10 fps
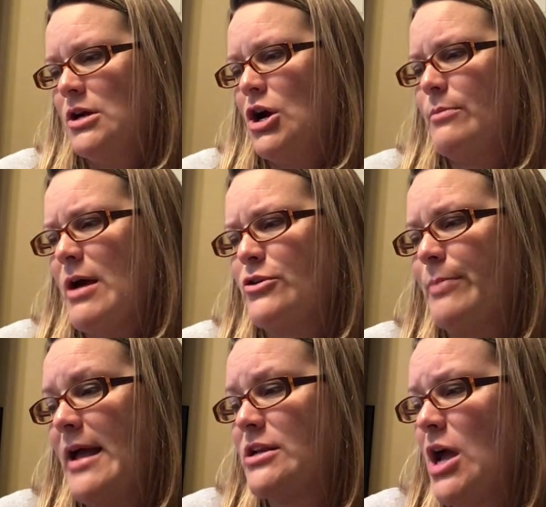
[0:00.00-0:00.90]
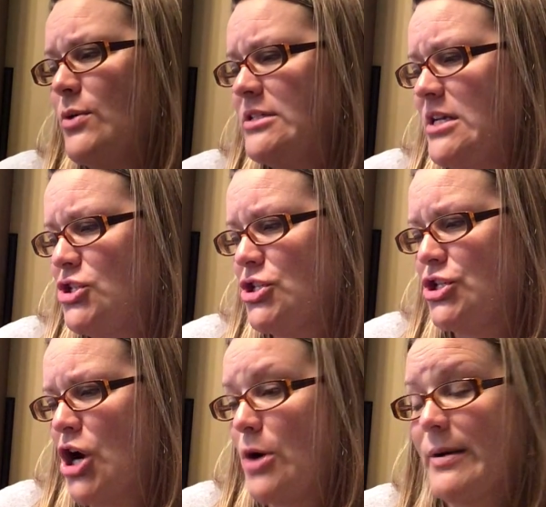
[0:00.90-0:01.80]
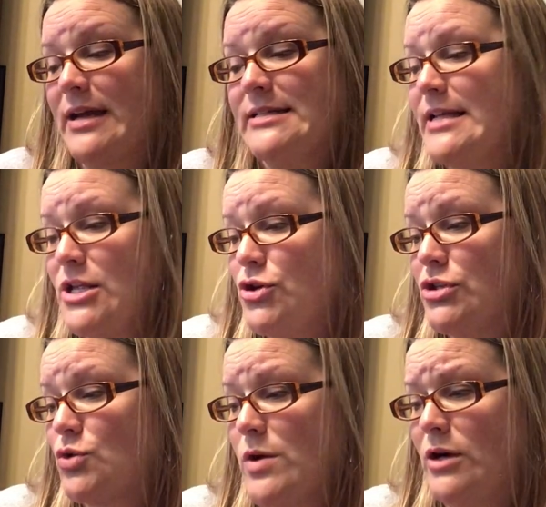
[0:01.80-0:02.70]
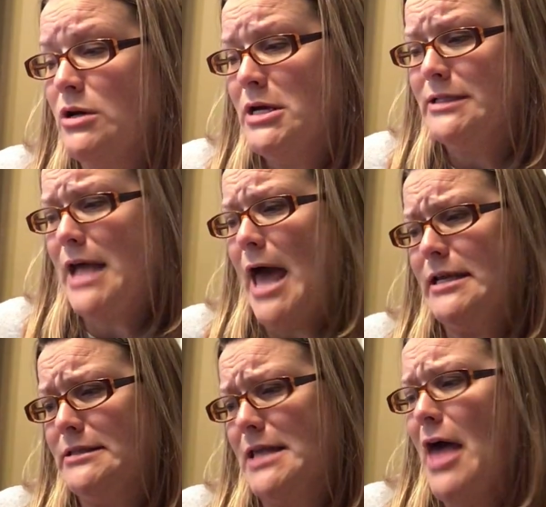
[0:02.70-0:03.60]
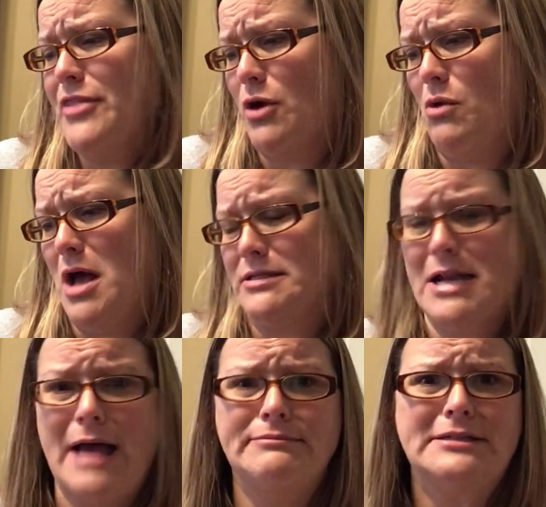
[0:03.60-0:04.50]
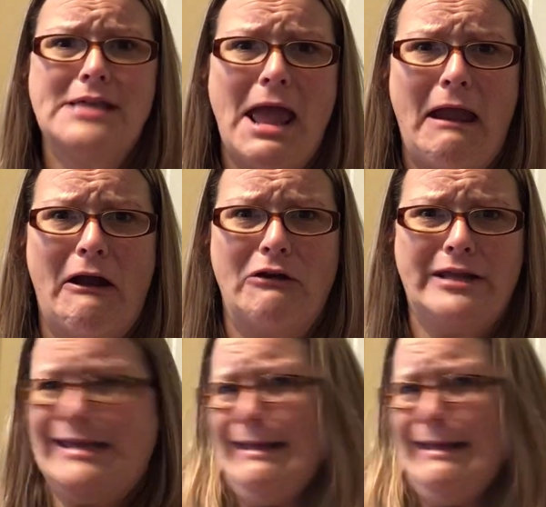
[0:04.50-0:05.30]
Her mother paid no attention to her but continued to squeal, "Daddy said there was, and I'm scared."